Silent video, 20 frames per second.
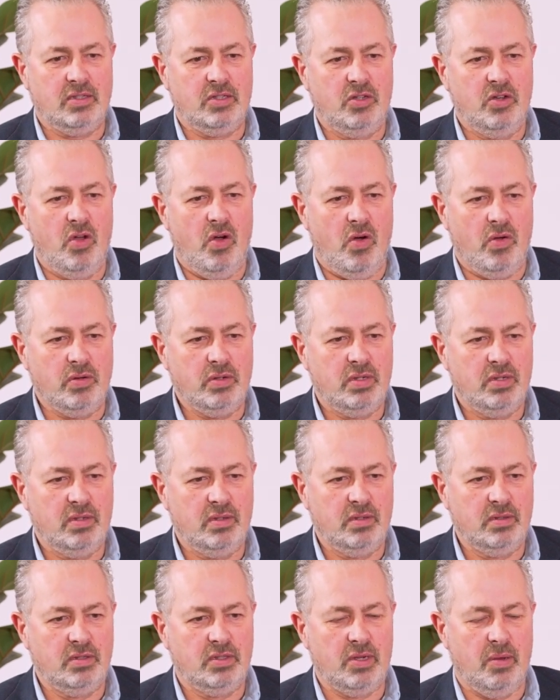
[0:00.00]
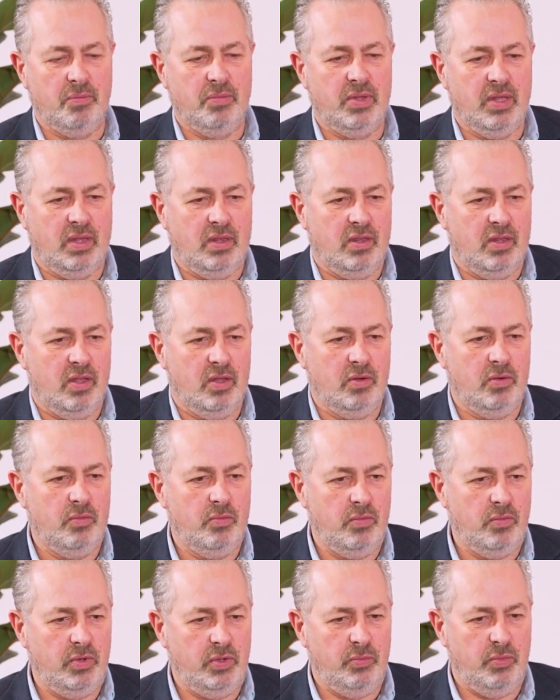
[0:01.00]
not something that
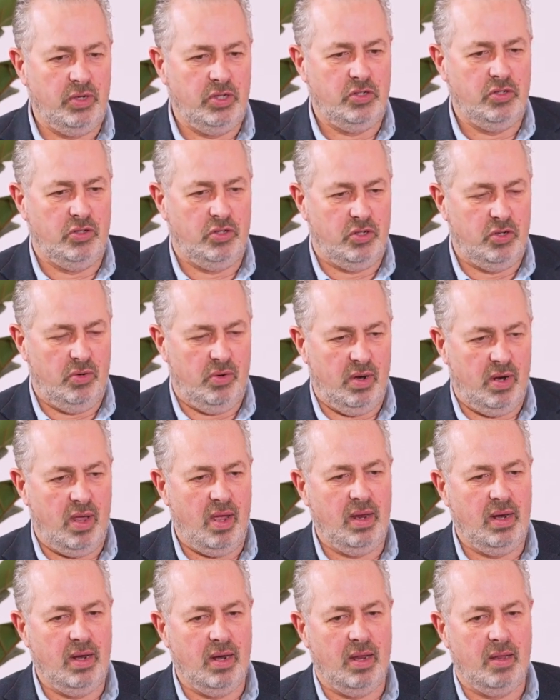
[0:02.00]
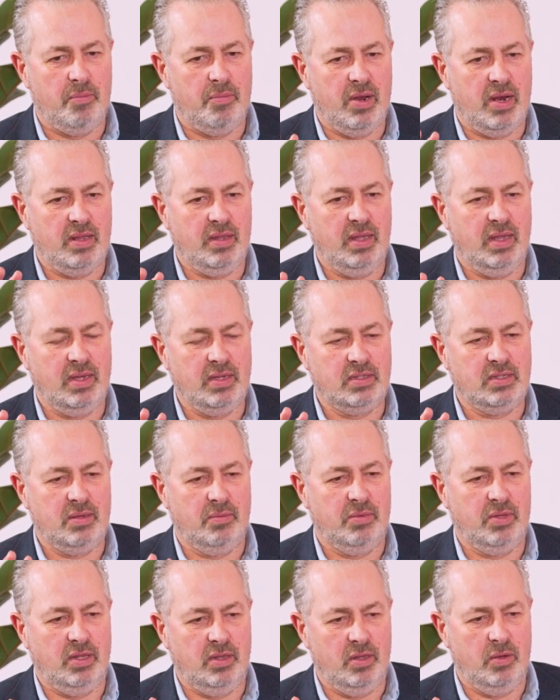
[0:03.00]
we should do lightly, but I think it's
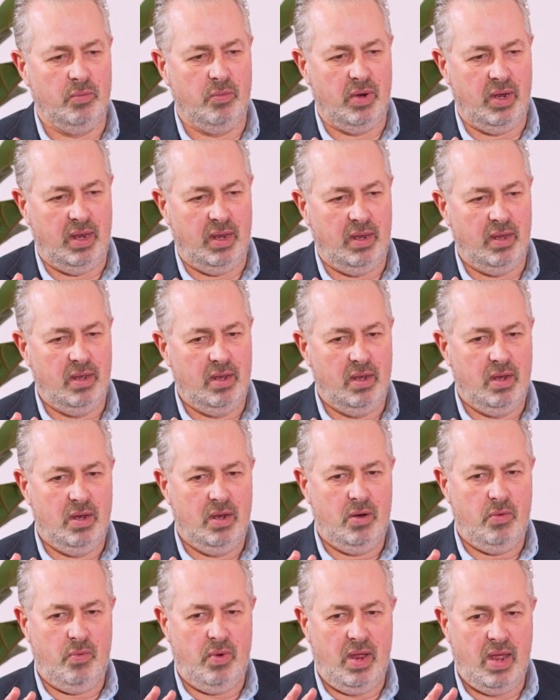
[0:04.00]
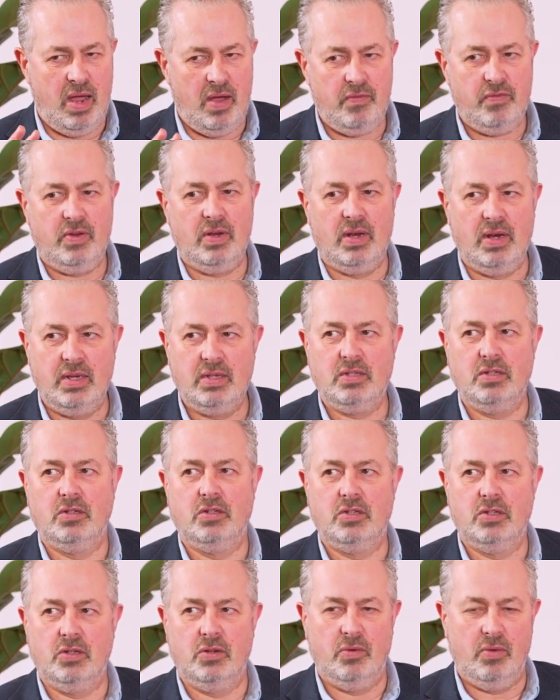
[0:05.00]
something that we have to listen
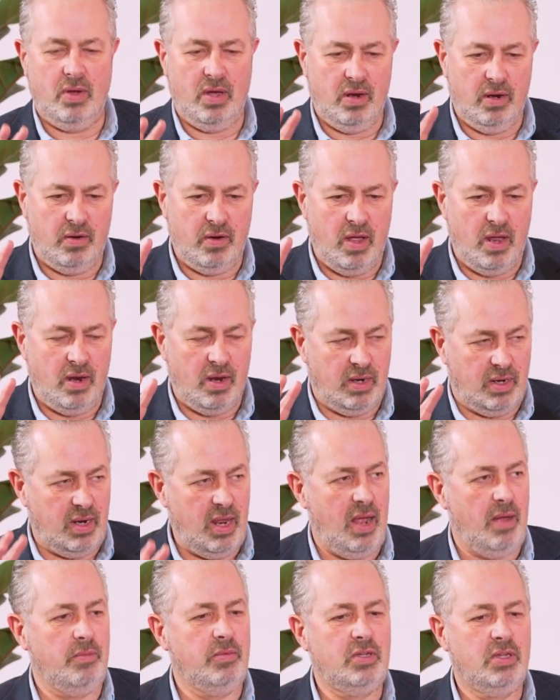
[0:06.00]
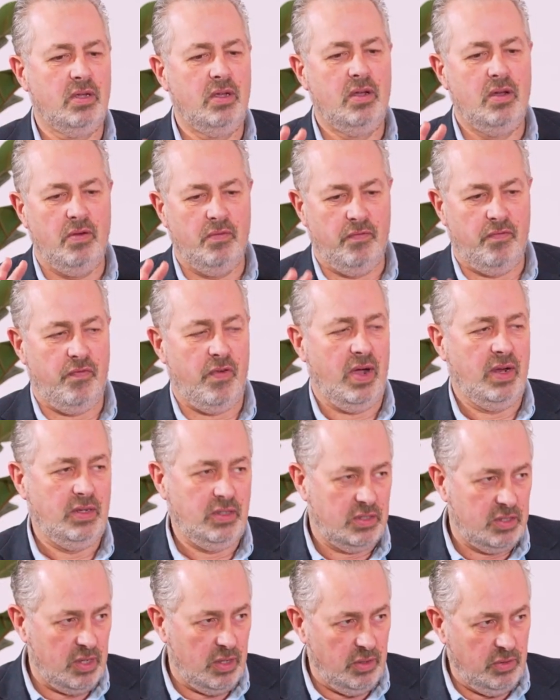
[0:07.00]
to and adapt and
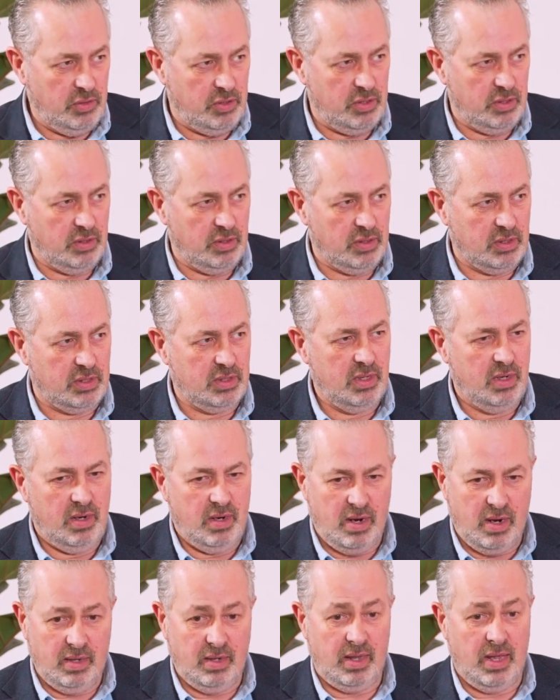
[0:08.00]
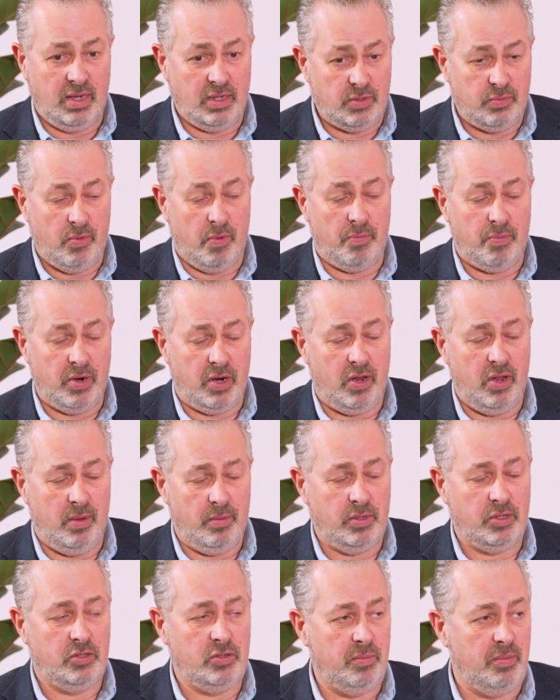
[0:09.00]
find solutions. And that's what
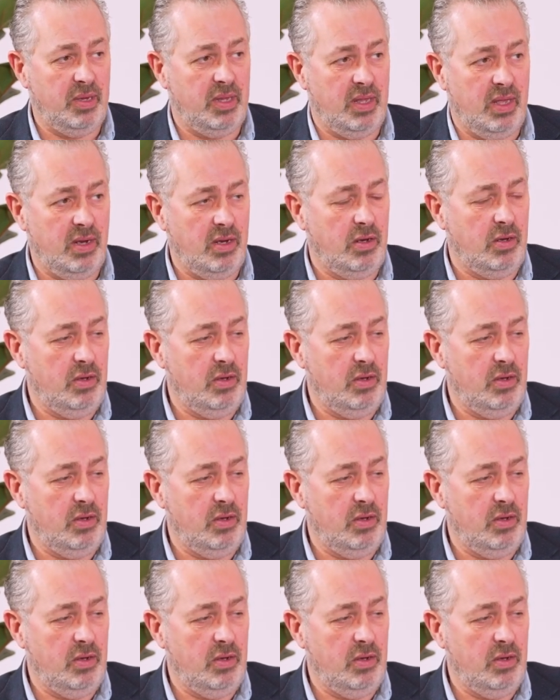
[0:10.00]
procurement should be there to